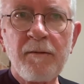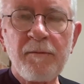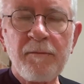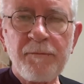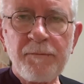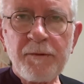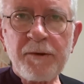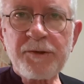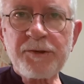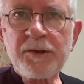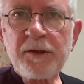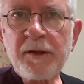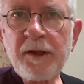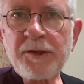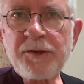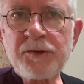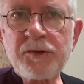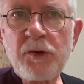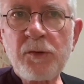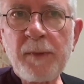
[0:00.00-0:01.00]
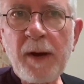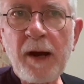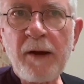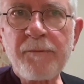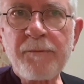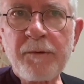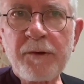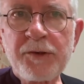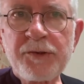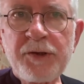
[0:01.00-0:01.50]
First, let's zoom
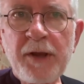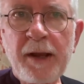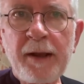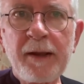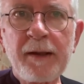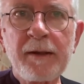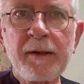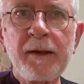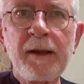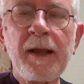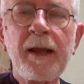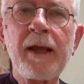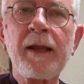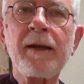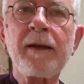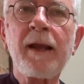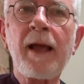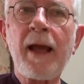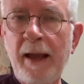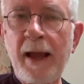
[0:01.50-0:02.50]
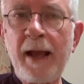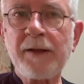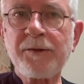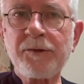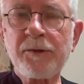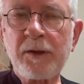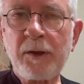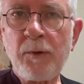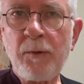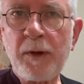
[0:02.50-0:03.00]
out for a second and
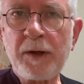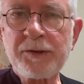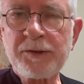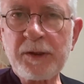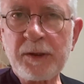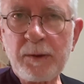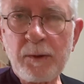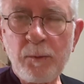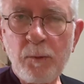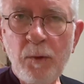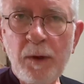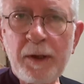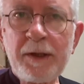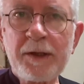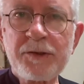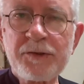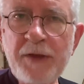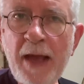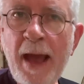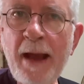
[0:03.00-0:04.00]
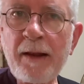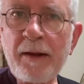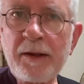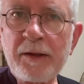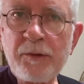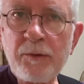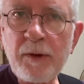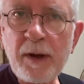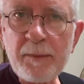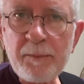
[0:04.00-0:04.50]
answer the question, what
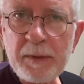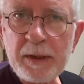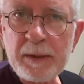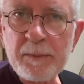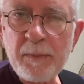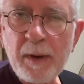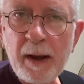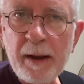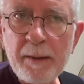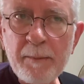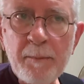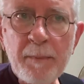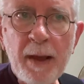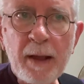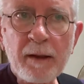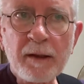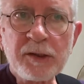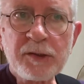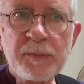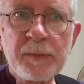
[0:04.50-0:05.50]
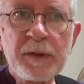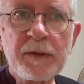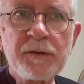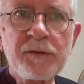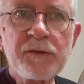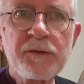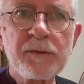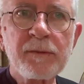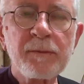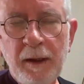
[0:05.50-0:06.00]
exactly do I mean by
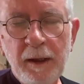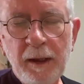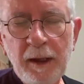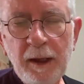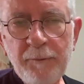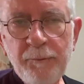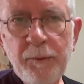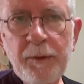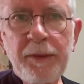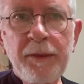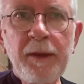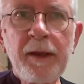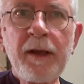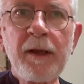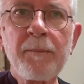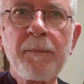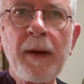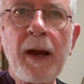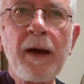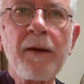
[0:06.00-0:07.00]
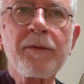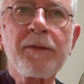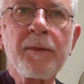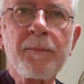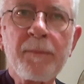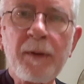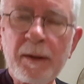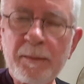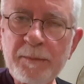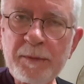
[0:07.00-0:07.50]
embellishments? If we think about the
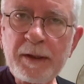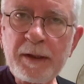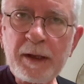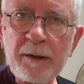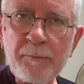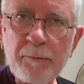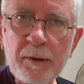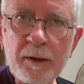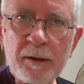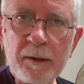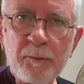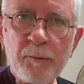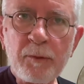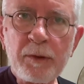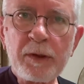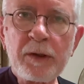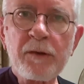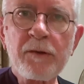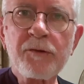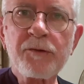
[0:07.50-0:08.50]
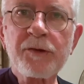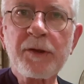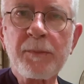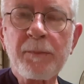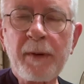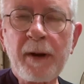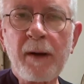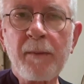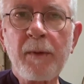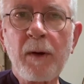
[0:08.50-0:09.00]
bum-diddy rhythm we use
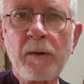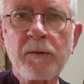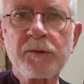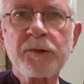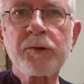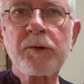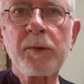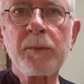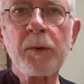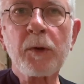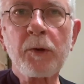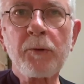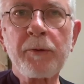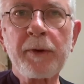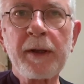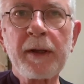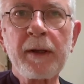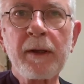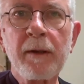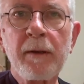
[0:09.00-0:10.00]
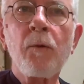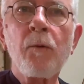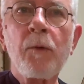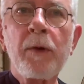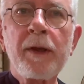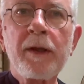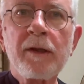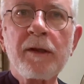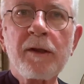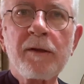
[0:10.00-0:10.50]
in Bare Bones Cripple Creek,
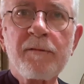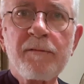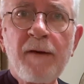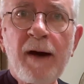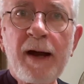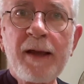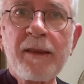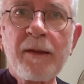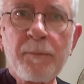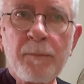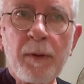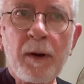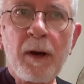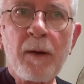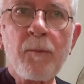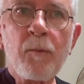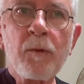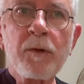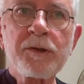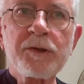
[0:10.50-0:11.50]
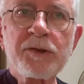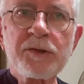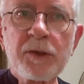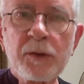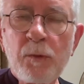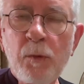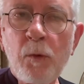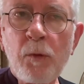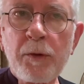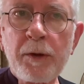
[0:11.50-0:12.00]
we can divide the bum, which is a
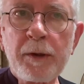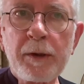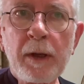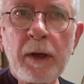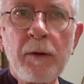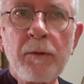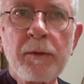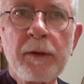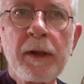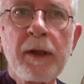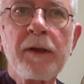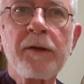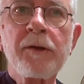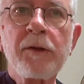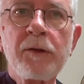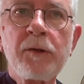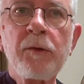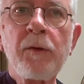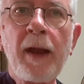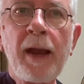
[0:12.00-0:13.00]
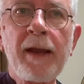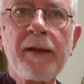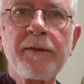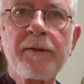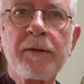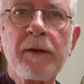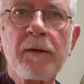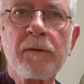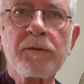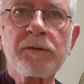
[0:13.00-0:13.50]
quarter note, into 2
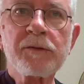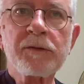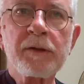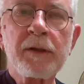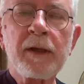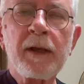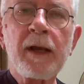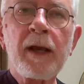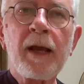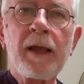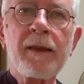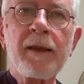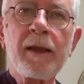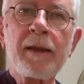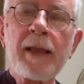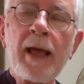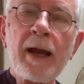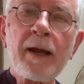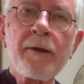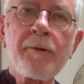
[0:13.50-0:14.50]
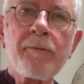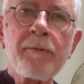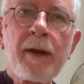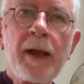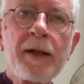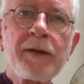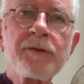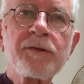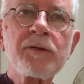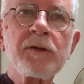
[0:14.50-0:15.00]
eighth notes, and then that
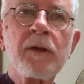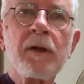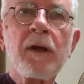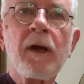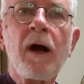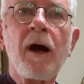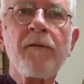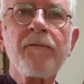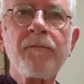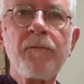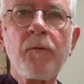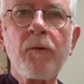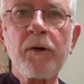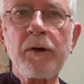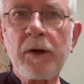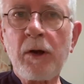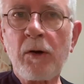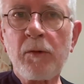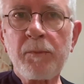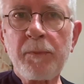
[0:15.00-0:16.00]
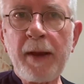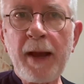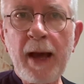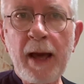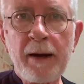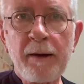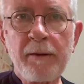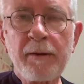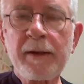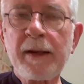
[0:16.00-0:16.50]
creates a 4-note
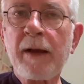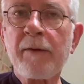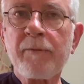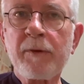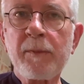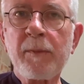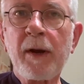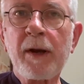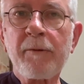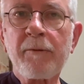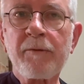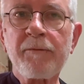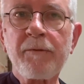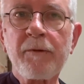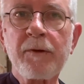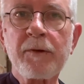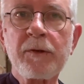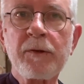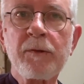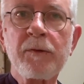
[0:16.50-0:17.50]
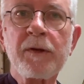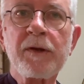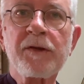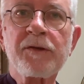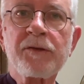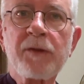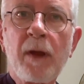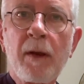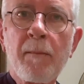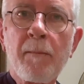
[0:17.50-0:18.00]
pattern that we might refer to
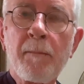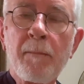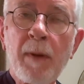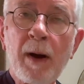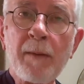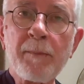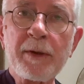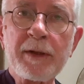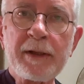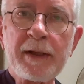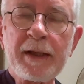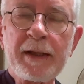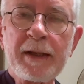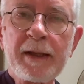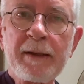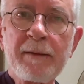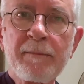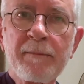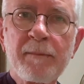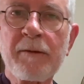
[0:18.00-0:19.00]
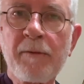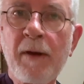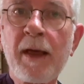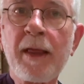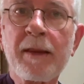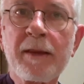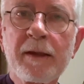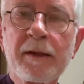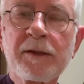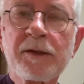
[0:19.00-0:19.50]
as bum-a-diddy
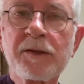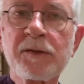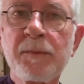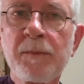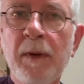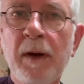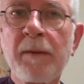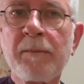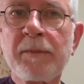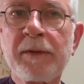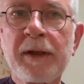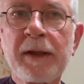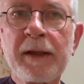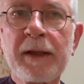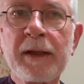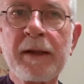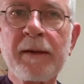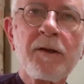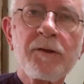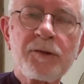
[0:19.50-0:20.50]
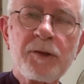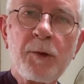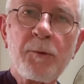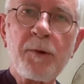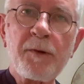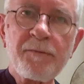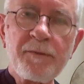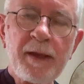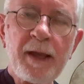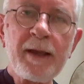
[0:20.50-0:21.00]
rather than just bum-diddy. So
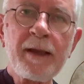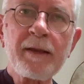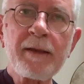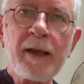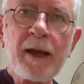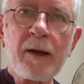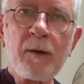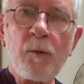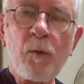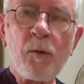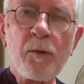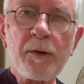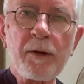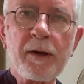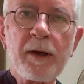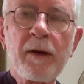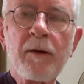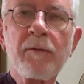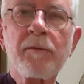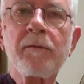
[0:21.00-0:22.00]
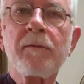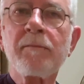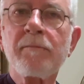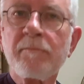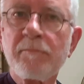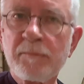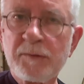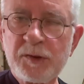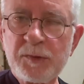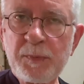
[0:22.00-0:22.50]
we've taken that quarter note,
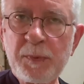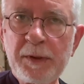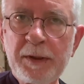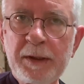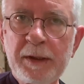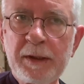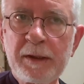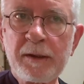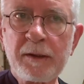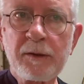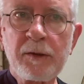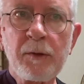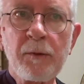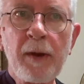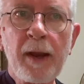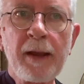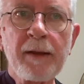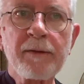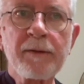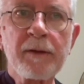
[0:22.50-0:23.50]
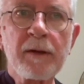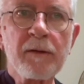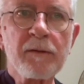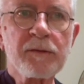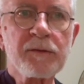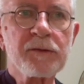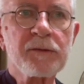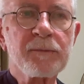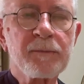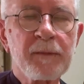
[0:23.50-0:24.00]
split it into 2 eighth
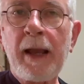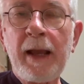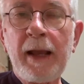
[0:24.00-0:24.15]
notes.